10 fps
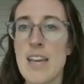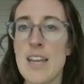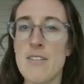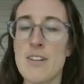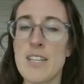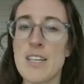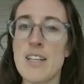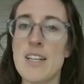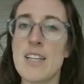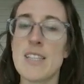And over
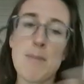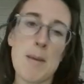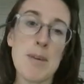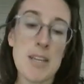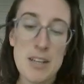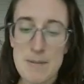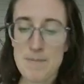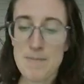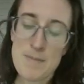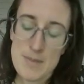here is my peer.
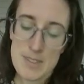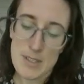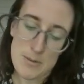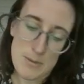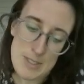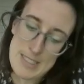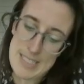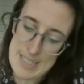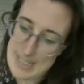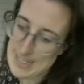So we'll
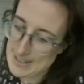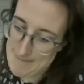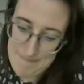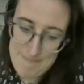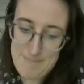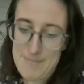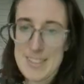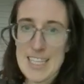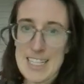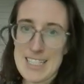say
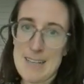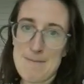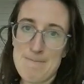Santa.